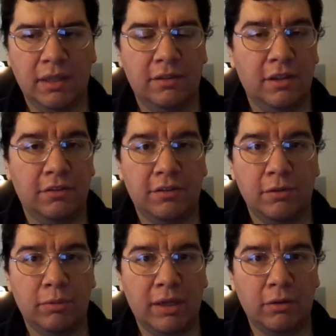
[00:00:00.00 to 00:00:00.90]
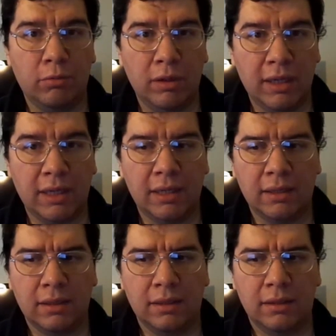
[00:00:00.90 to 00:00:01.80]
And then she ran
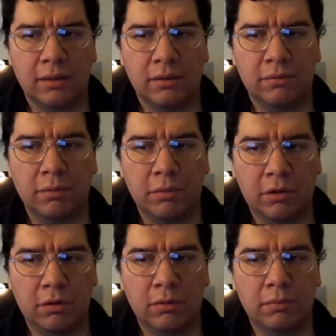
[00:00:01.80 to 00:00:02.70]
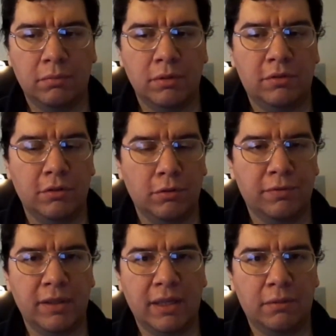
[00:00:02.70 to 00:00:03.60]
away from home with
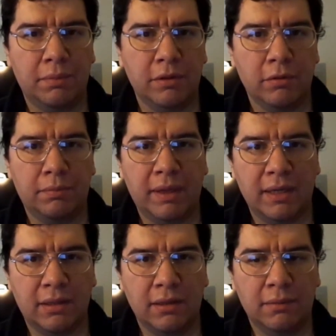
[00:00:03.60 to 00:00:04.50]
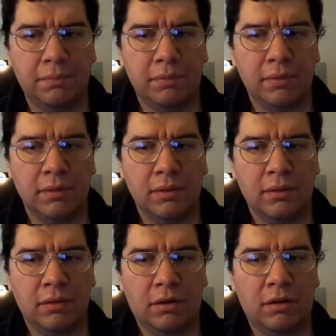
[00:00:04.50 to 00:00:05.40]
Dorothy helping her pack up
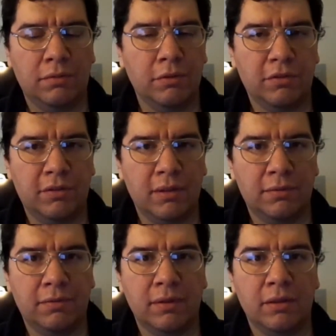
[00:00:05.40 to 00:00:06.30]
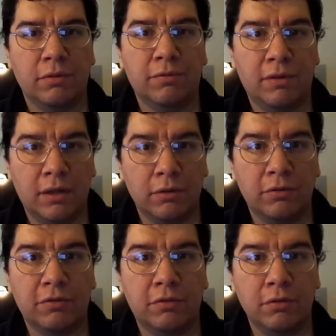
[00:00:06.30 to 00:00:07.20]
all of her stuff in her
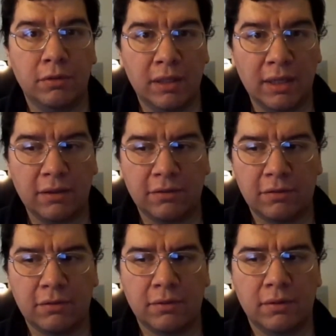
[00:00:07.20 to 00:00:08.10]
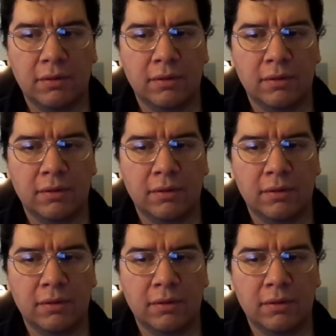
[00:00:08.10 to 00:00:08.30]
father's suitcase